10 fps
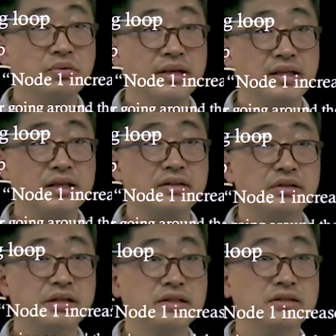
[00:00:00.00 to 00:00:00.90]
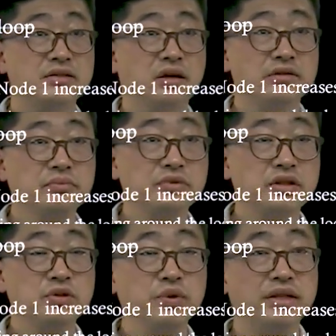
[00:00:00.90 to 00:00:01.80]
rate increased,
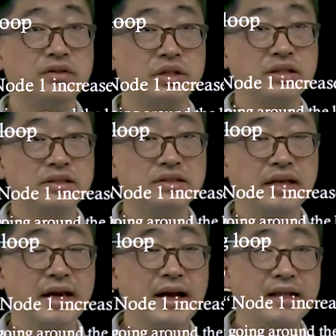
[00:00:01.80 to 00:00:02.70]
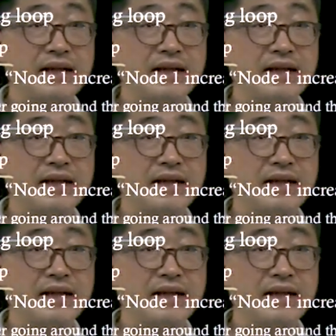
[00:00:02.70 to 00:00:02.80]
adopters were increased, and